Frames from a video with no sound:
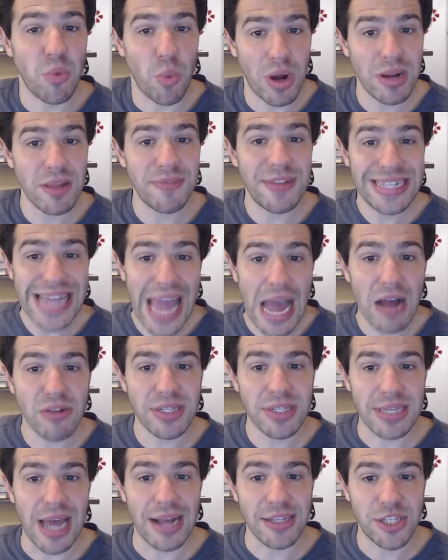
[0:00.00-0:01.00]
one of the
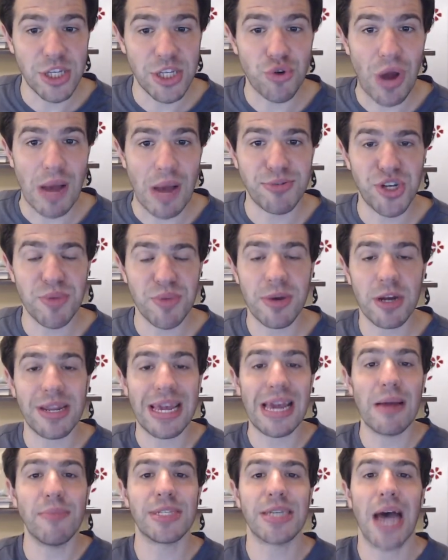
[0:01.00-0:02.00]
downsides to drop shipping on
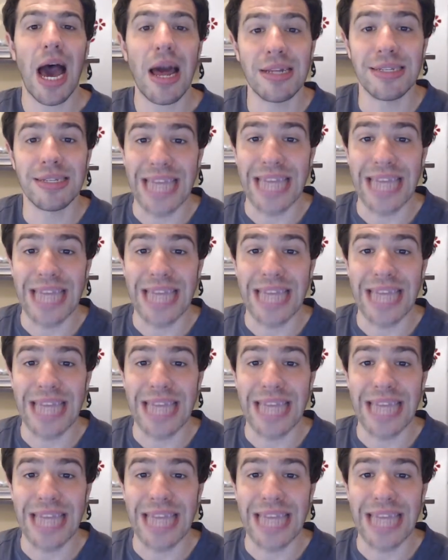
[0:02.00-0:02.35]
Amazon is